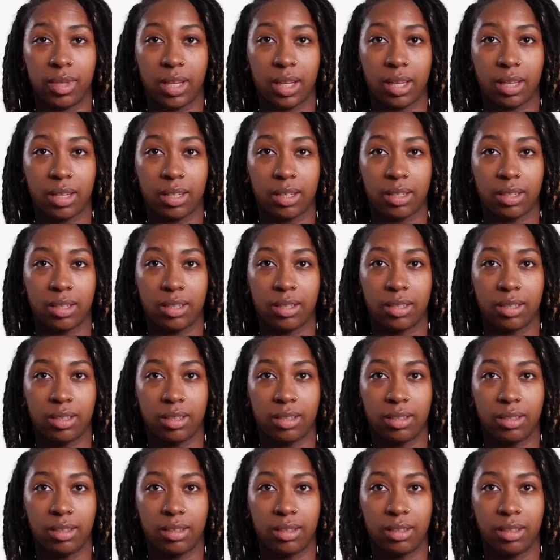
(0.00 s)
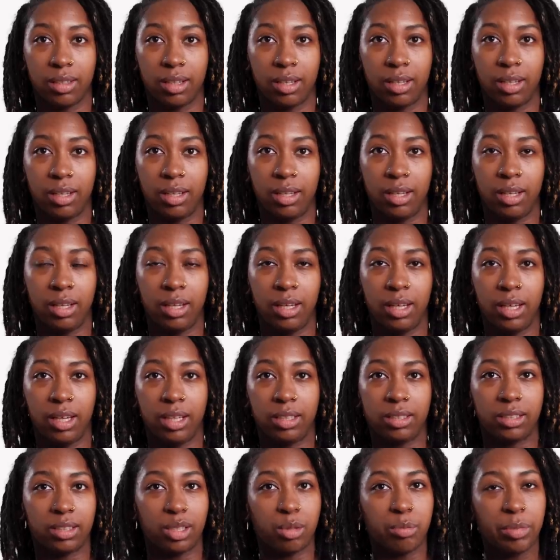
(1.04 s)
And
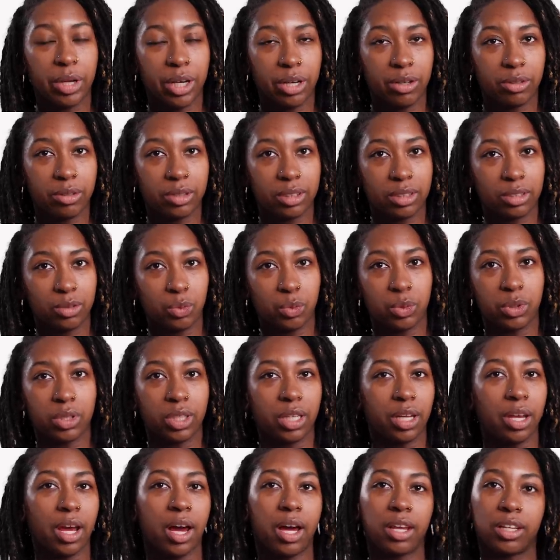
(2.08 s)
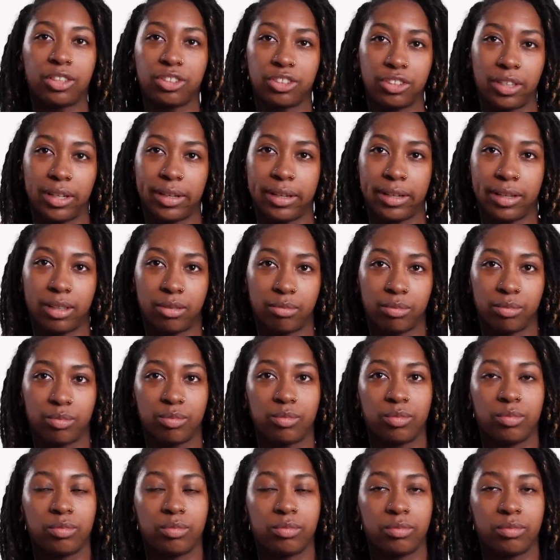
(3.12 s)
some parents will acknowledge that.